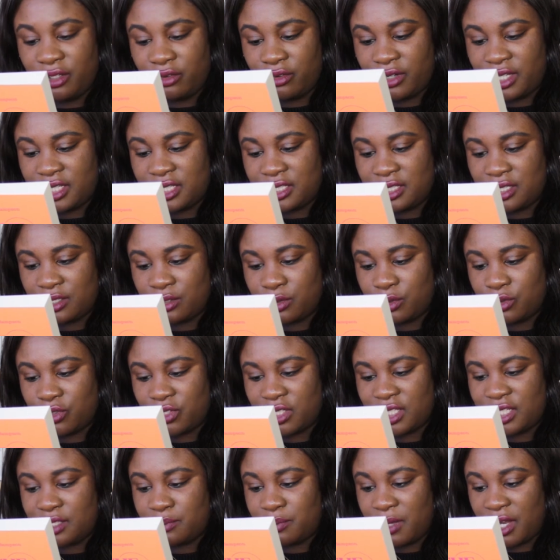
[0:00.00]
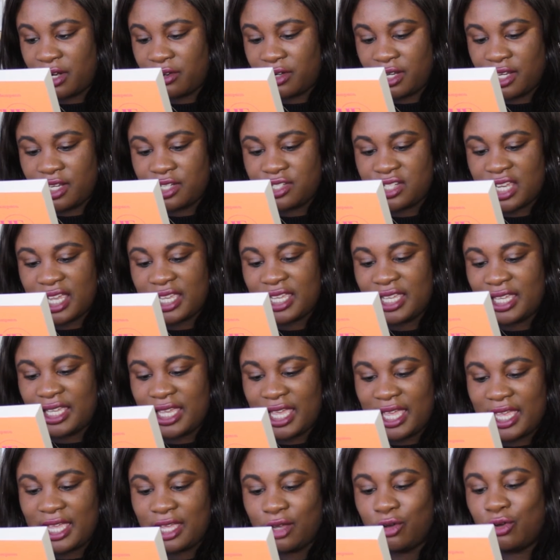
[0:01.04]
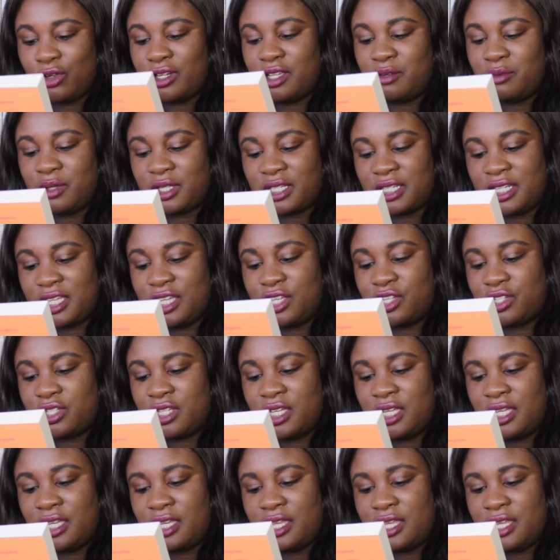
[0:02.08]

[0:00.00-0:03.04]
Grace Nichols, Liz Berry, Jackie Kay, Holly McNish,